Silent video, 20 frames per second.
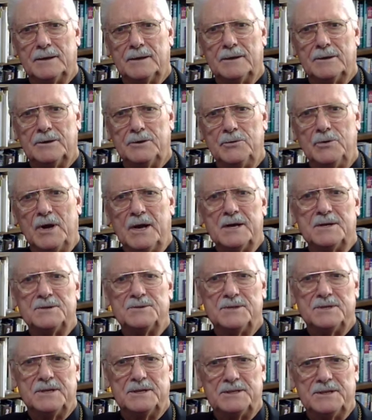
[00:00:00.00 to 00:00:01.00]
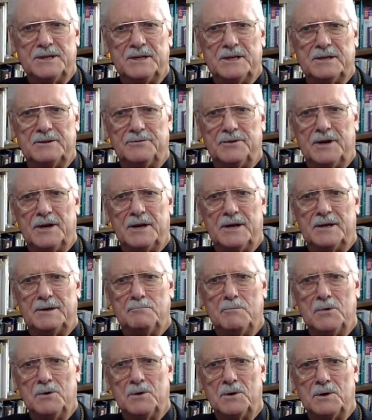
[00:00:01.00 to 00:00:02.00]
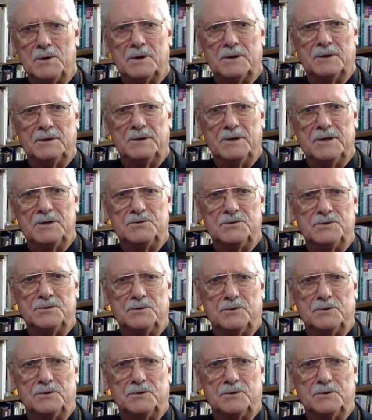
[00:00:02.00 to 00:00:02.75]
who has an identified mark, lesion,